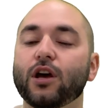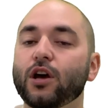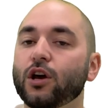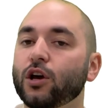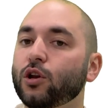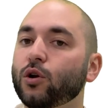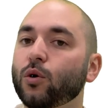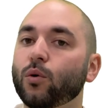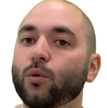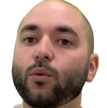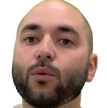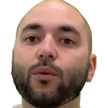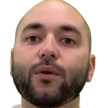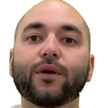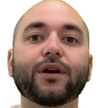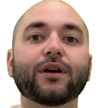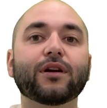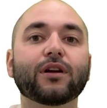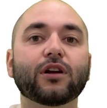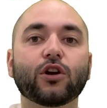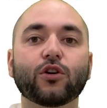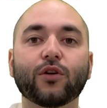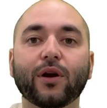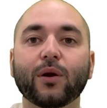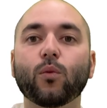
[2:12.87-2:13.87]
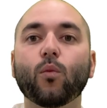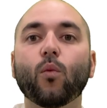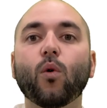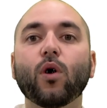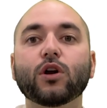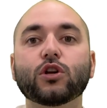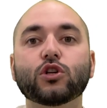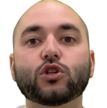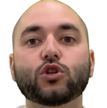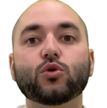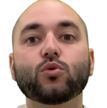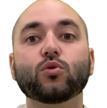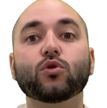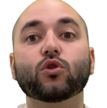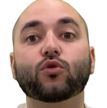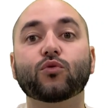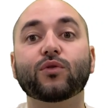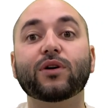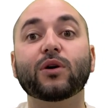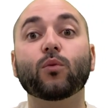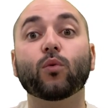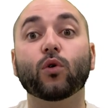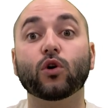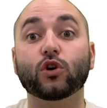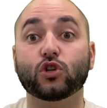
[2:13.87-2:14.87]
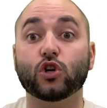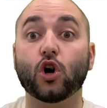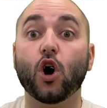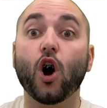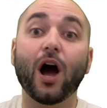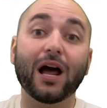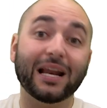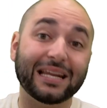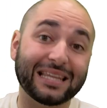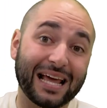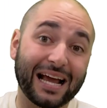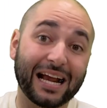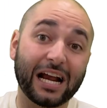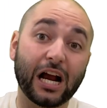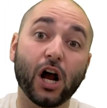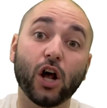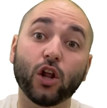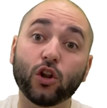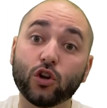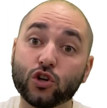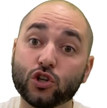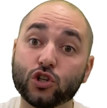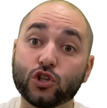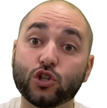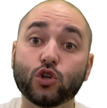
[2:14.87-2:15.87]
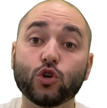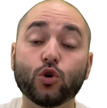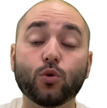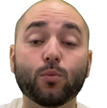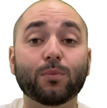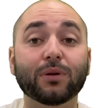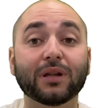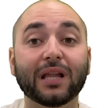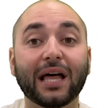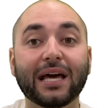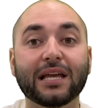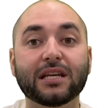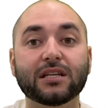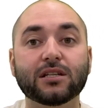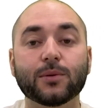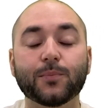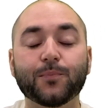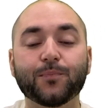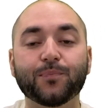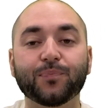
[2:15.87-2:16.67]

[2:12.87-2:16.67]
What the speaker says: when we're in grade 1, 2, and 3, we're taught that colors do blend,